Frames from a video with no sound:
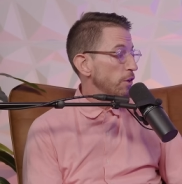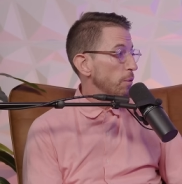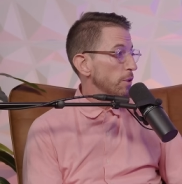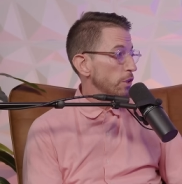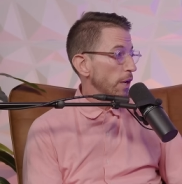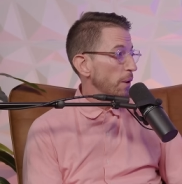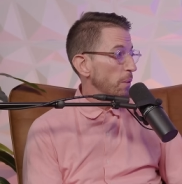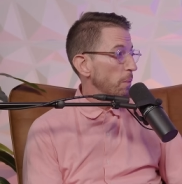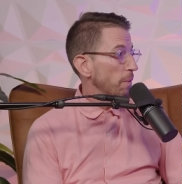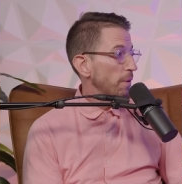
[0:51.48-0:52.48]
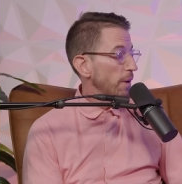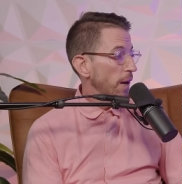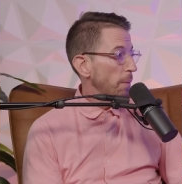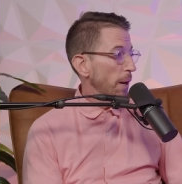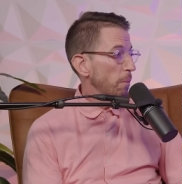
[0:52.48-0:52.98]
to do a show
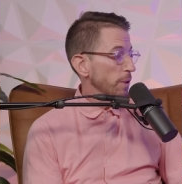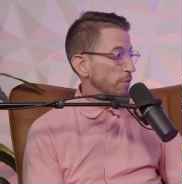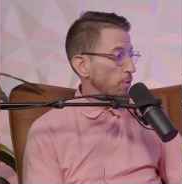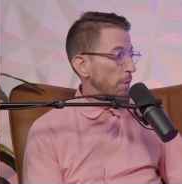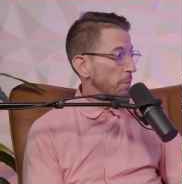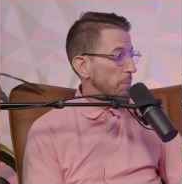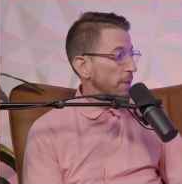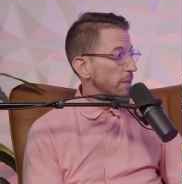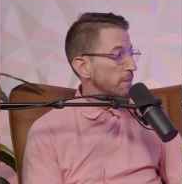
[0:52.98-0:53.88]
about what's wrong with me,